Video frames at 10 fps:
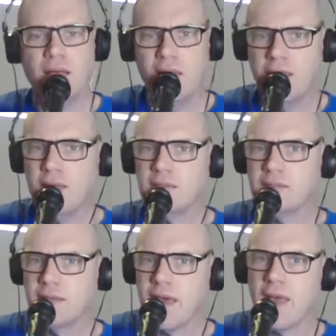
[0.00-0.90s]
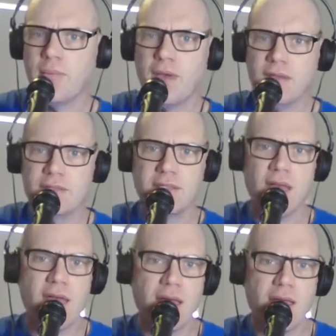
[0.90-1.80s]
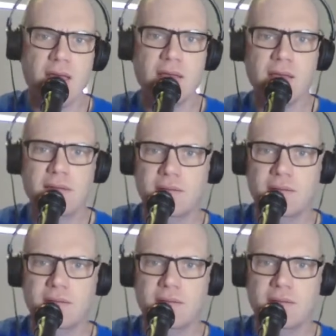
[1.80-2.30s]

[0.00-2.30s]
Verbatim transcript: His name is Ten.